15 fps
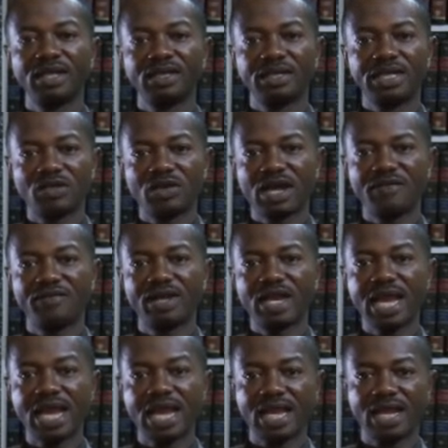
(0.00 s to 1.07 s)
Then you have
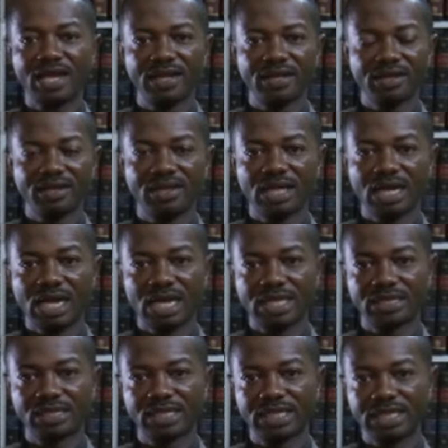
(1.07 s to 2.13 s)
heir,
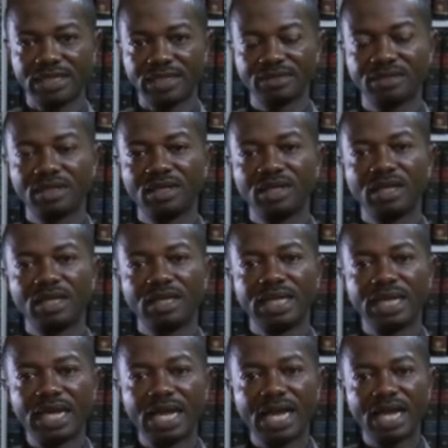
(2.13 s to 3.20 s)
as in
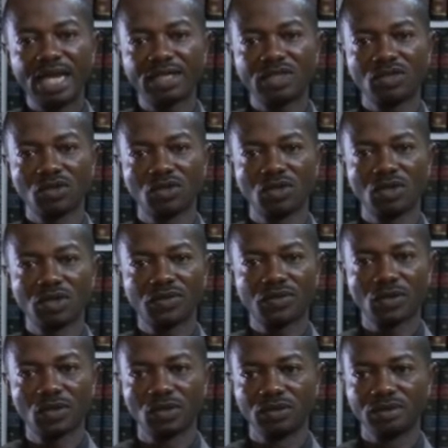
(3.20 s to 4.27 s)
the heir to a
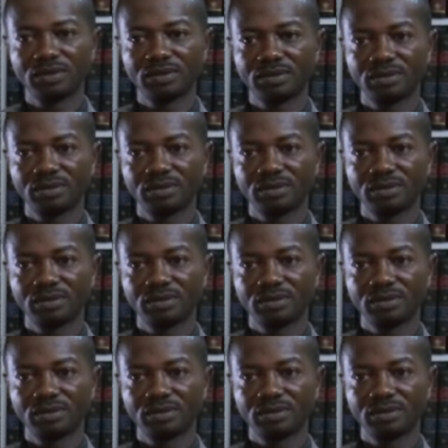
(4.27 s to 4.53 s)
throne.